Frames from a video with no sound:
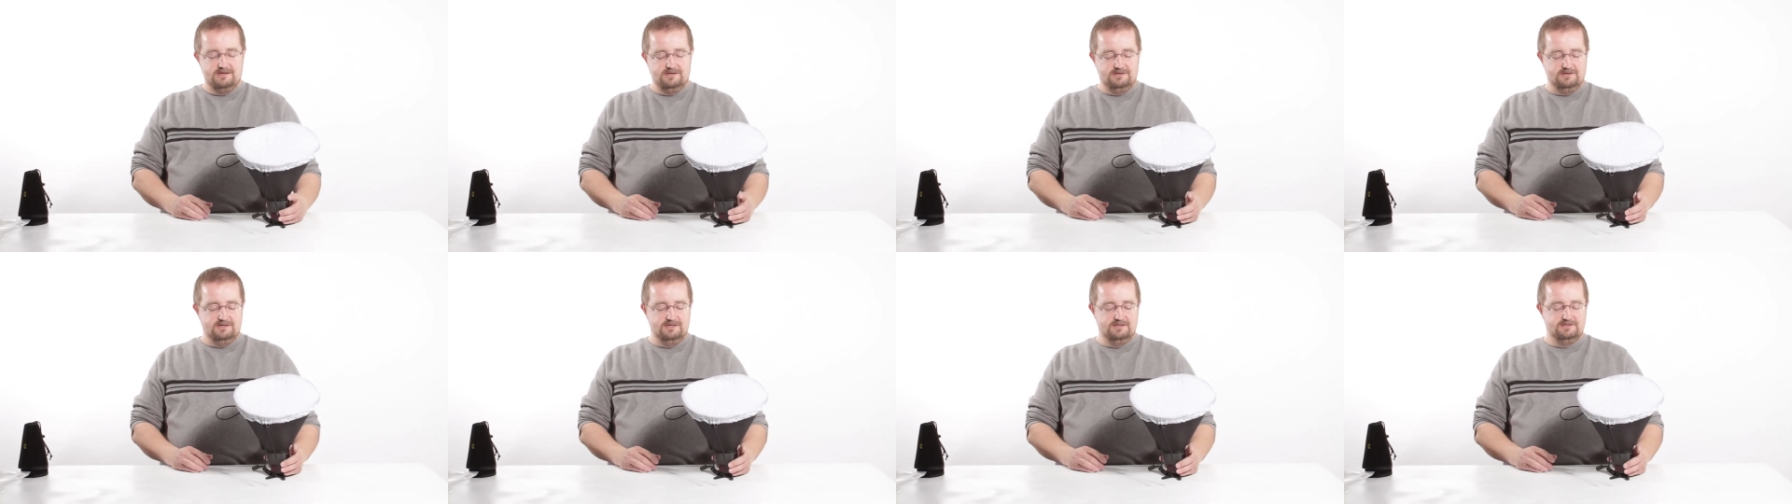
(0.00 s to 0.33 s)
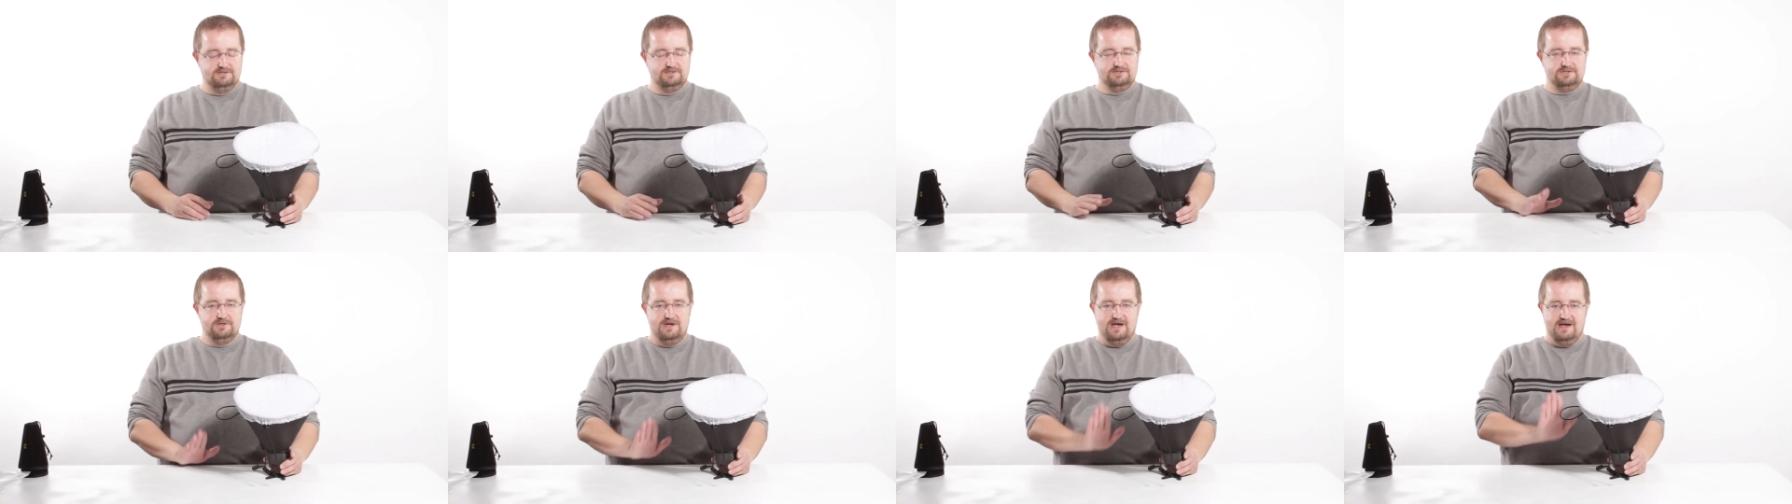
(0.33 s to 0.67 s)

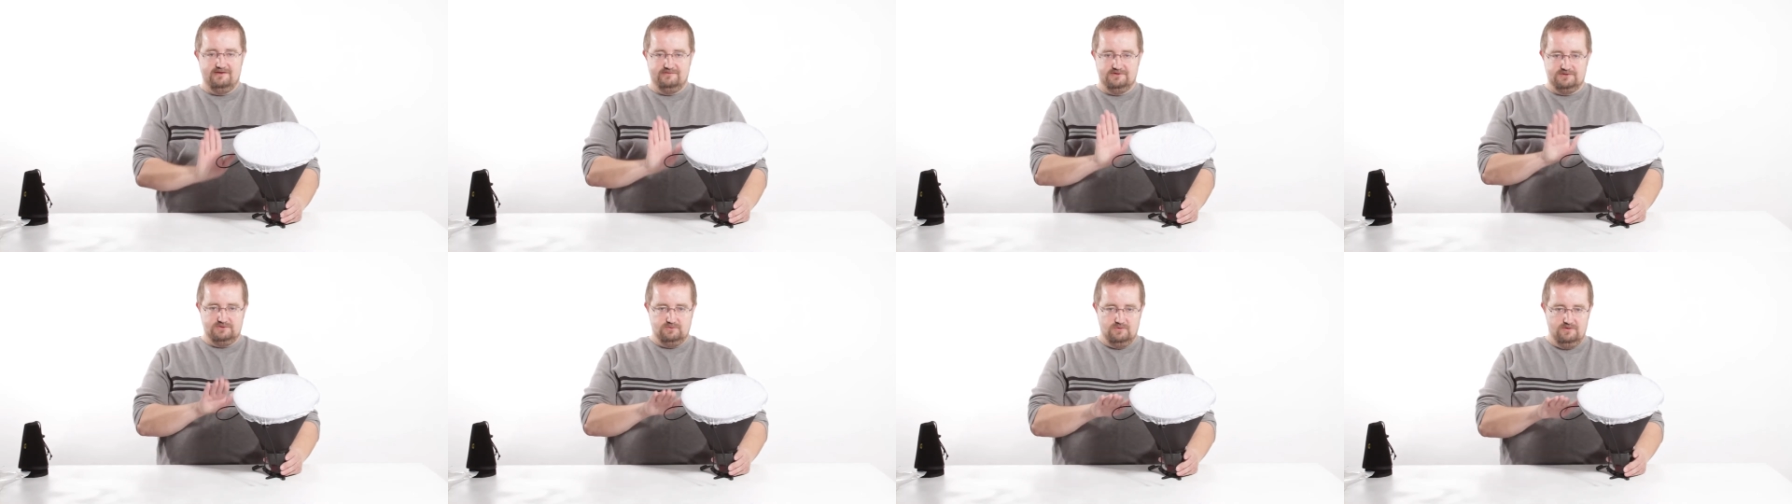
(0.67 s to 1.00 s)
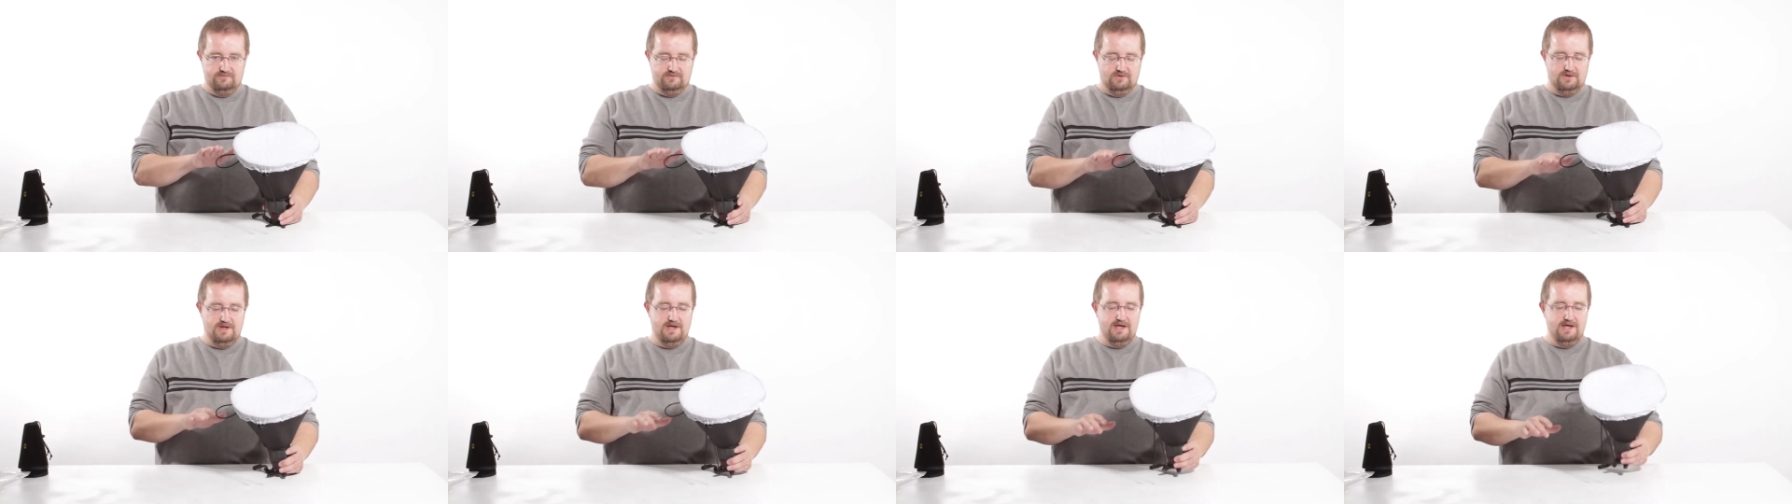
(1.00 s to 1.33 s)
is you have a
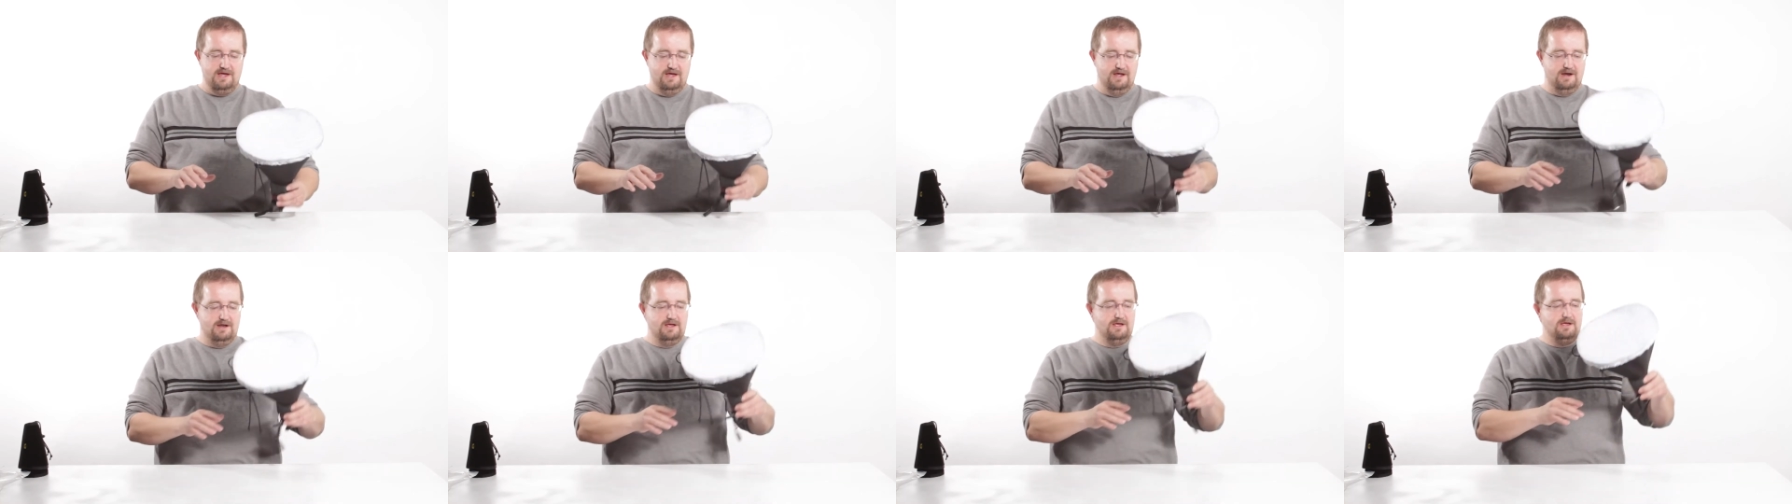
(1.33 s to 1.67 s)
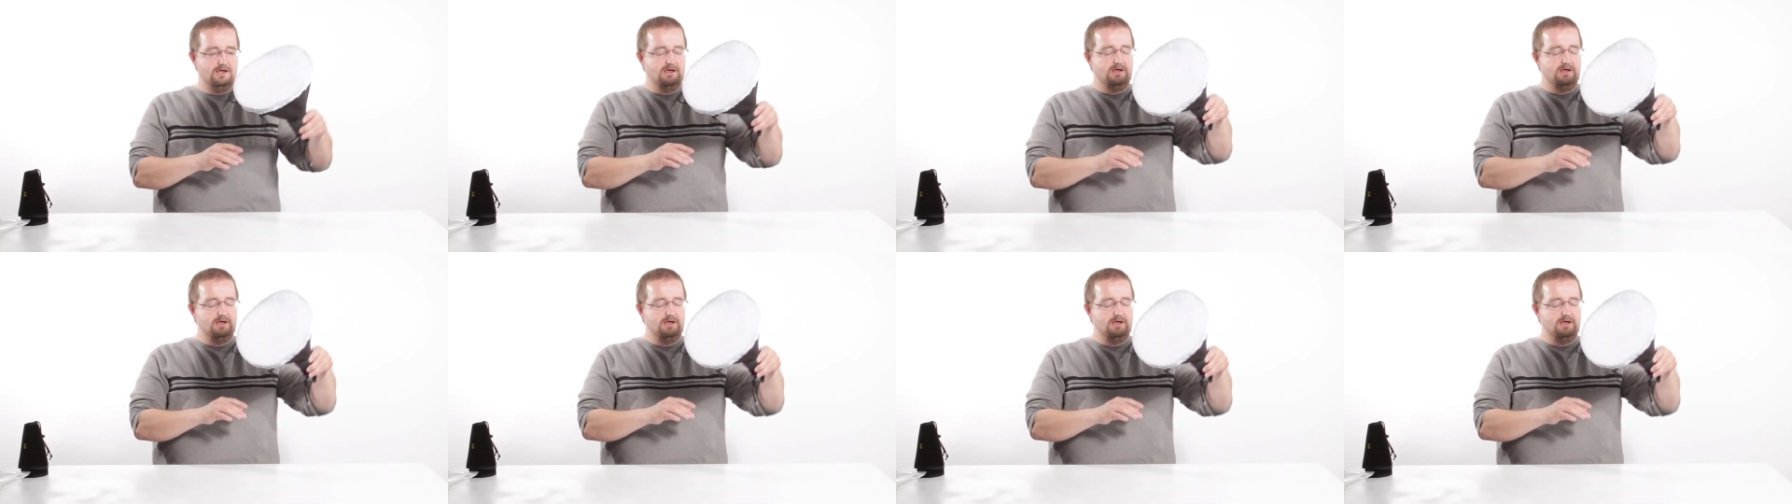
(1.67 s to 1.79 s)
swivel head,